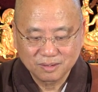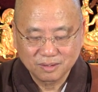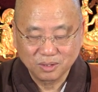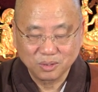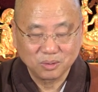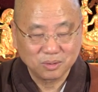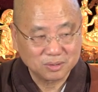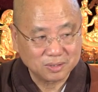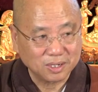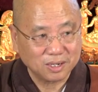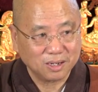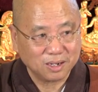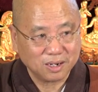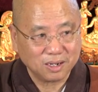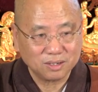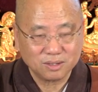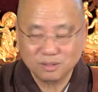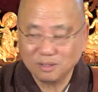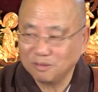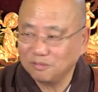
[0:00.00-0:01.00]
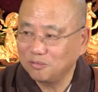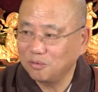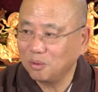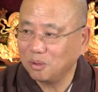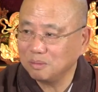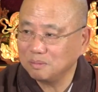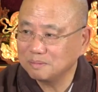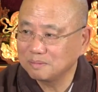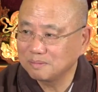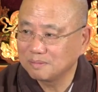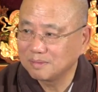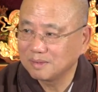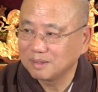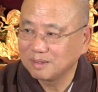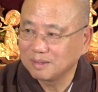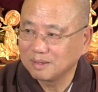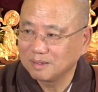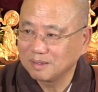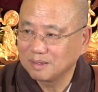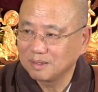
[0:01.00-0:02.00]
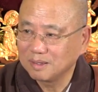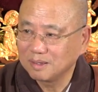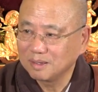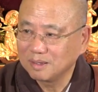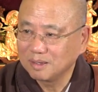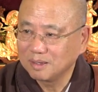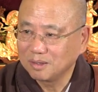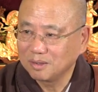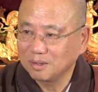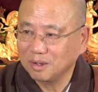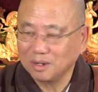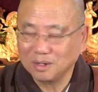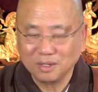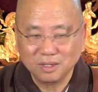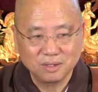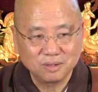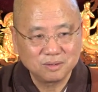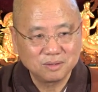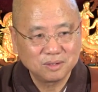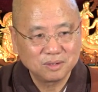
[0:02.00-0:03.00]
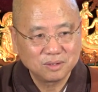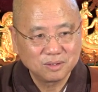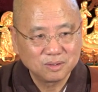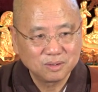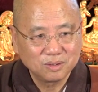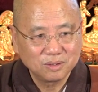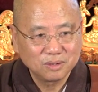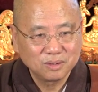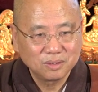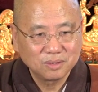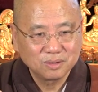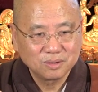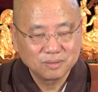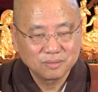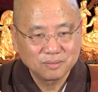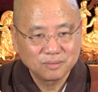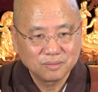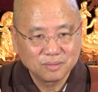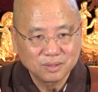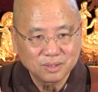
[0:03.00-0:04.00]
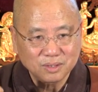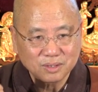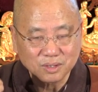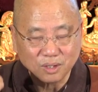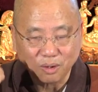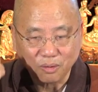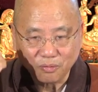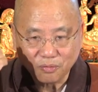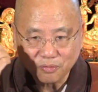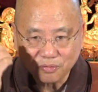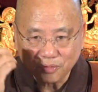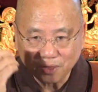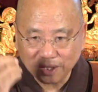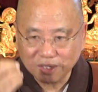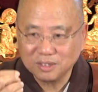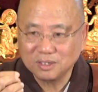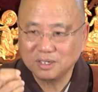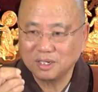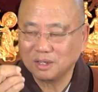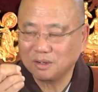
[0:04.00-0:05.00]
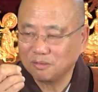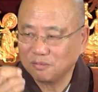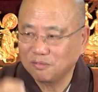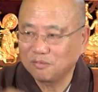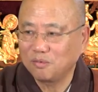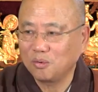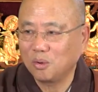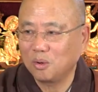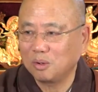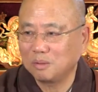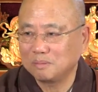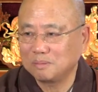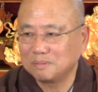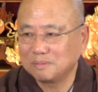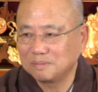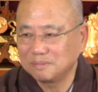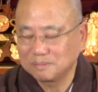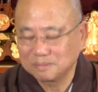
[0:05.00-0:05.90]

You know Tathagata form? Not in the authentic form.